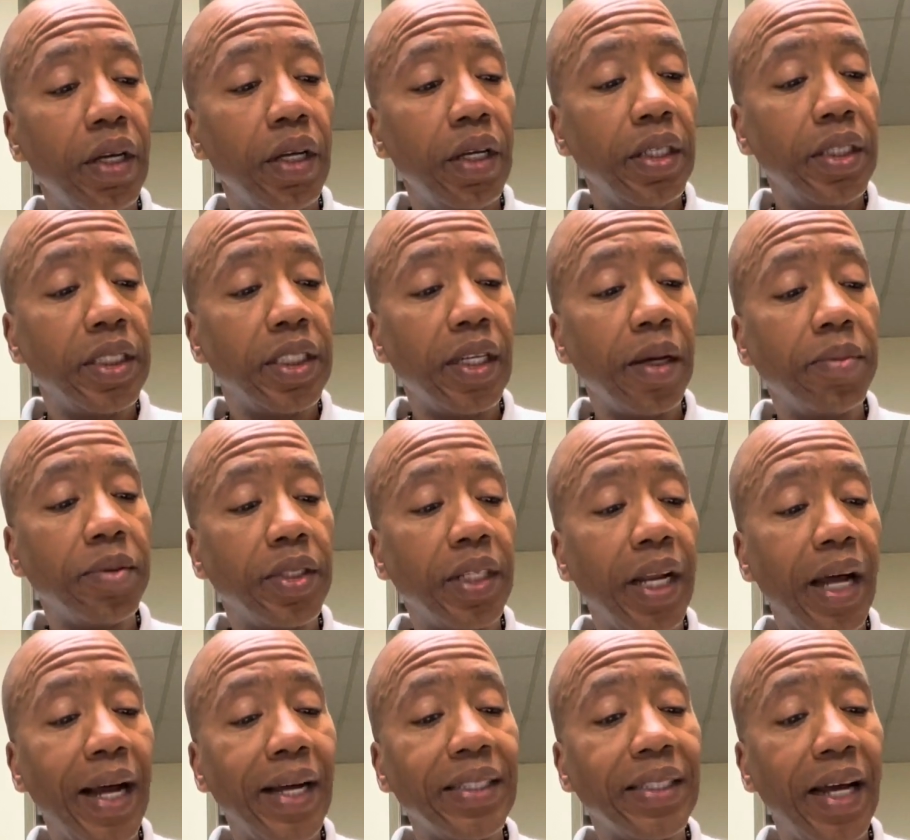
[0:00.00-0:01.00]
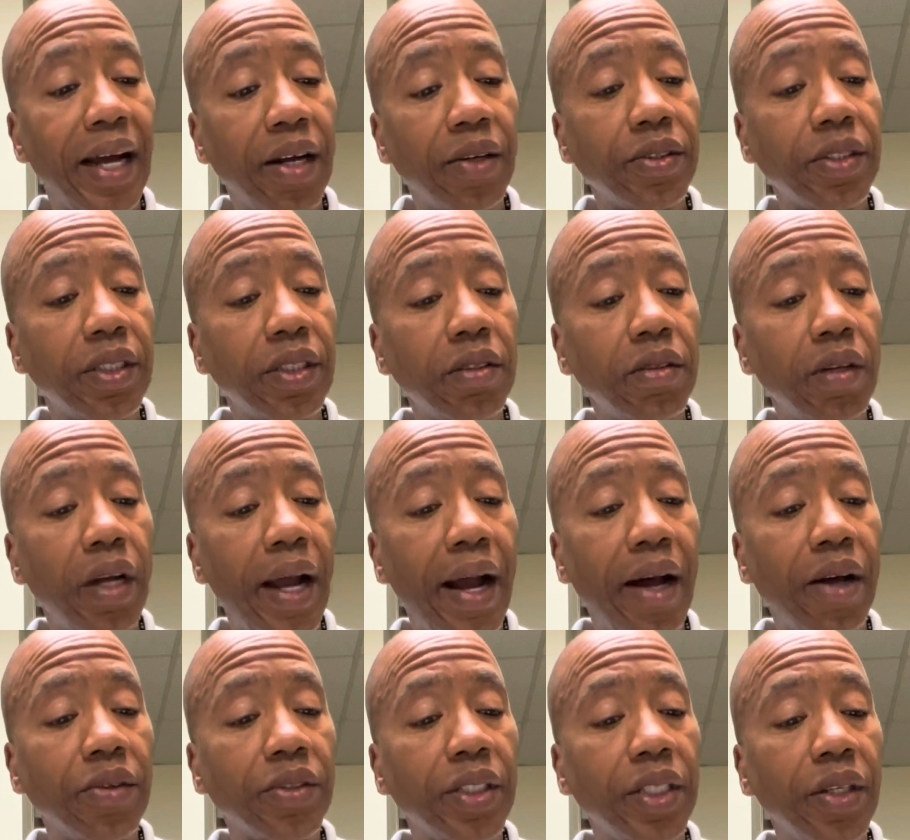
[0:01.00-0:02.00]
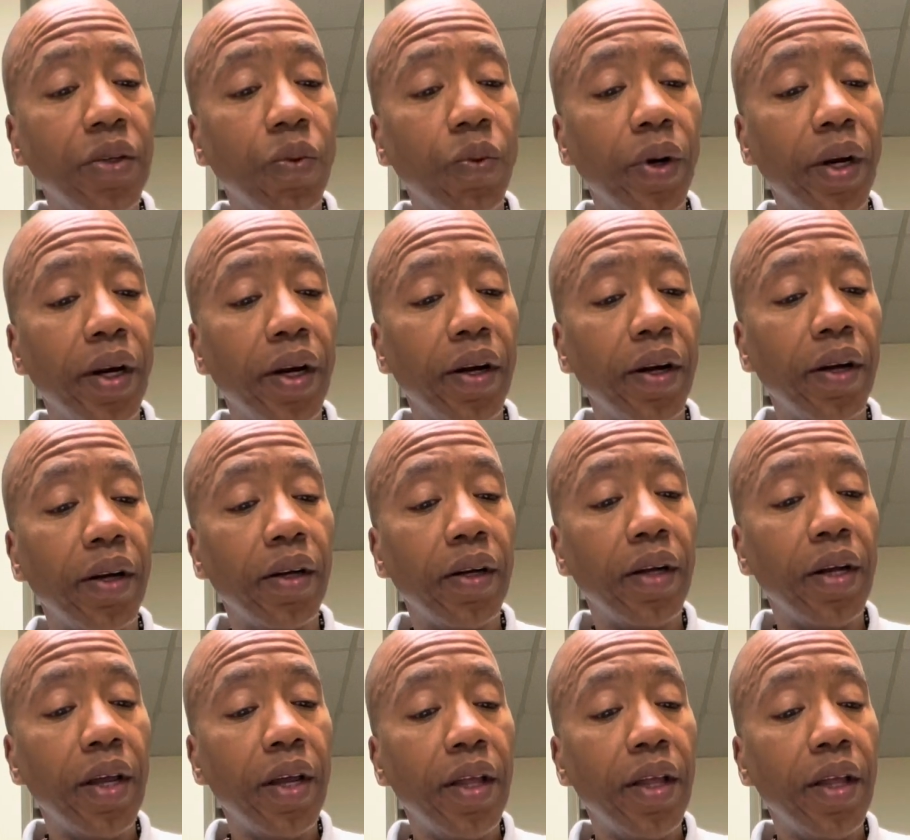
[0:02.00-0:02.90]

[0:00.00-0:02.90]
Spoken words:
Subsidized housing, housing where